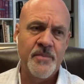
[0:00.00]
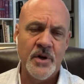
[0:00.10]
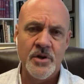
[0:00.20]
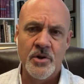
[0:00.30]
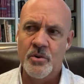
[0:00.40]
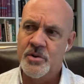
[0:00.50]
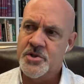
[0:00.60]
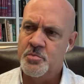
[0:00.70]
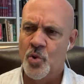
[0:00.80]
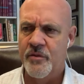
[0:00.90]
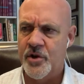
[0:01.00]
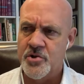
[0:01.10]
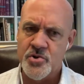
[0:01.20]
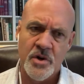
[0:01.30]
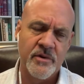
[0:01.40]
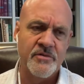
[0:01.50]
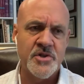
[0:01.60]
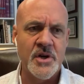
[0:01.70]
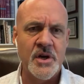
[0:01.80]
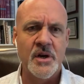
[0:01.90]
you know, it's more of a conservative
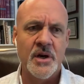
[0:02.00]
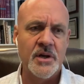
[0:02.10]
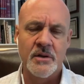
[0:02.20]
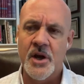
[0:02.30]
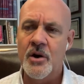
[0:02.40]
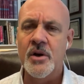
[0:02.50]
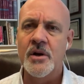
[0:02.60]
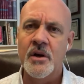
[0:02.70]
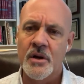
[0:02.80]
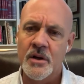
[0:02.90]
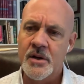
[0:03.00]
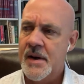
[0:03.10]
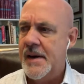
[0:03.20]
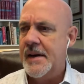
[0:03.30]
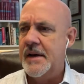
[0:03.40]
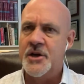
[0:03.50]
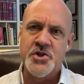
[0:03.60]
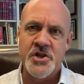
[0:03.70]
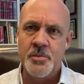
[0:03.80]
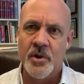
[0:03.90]
state. I can carry a gun and it's
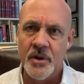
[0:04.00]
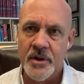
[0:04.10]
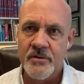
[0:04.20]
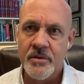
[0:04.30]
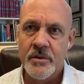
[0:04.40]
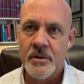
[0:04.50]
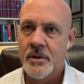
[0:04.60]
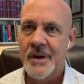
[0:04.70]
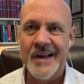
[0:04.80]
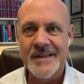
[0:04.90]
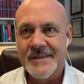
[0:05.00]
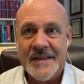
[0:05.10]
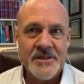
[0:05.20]
cheaper to live. Does